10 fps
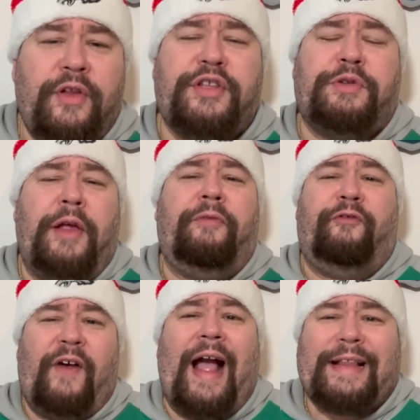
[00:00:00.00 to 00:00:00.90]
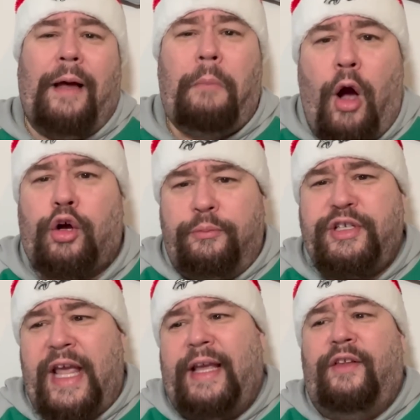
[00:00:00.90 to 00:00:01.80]
the fact that Malcolm
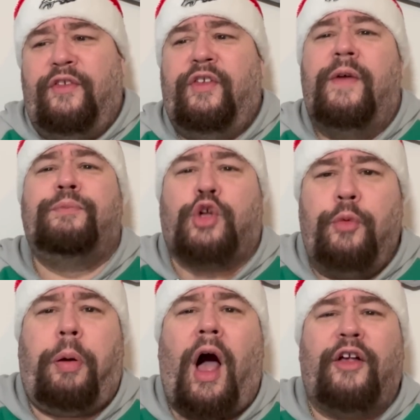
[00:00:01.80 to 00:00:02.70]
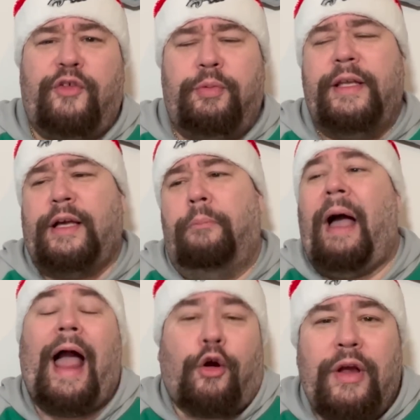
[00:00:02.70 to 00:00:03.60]
Jenkins could possibly come
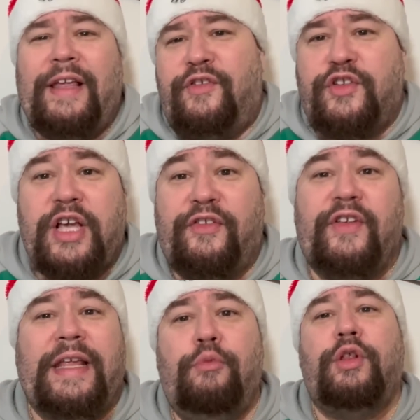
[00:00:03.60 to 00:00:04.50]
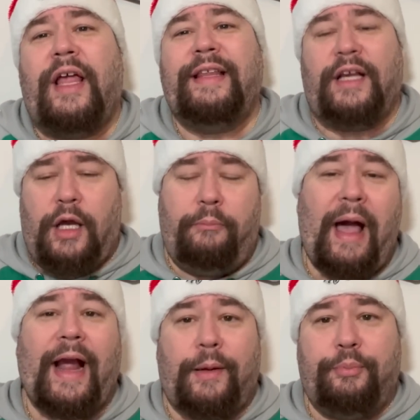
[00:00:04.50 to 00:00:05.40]
back, or he suggested he would like to come
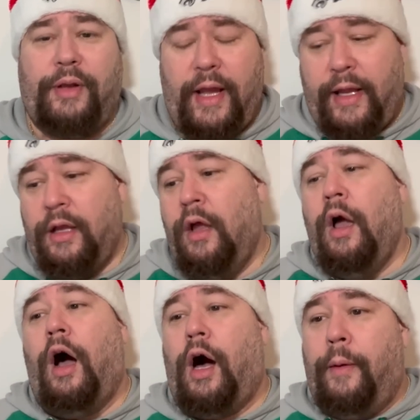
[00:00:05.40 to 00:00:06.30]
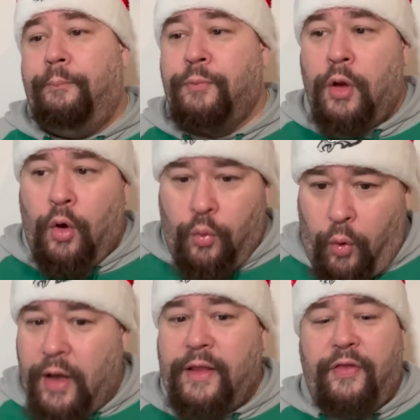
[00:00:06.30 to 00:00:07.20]
back and play.
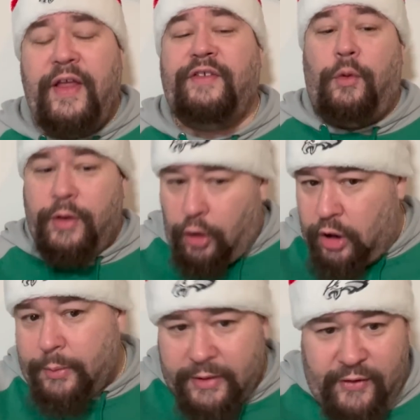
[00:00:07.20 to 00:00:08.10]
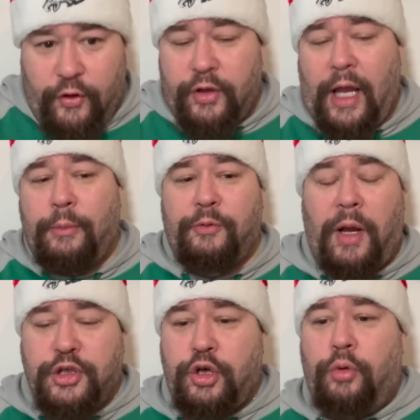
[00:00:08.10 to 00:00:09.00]
One of the things, and we talked about this on the Thomas Moss
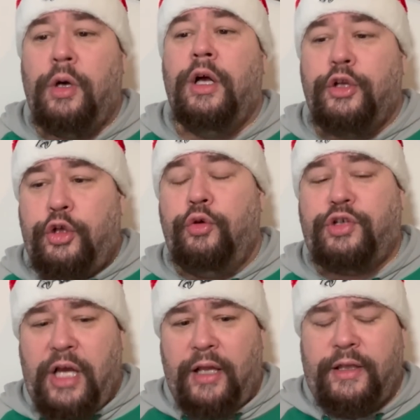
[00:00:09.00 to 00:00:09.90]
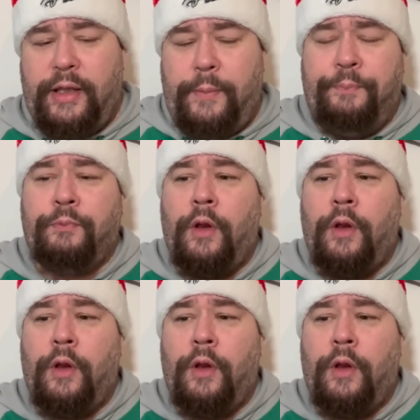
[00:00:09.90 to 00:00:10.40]
Show too, shout out to him,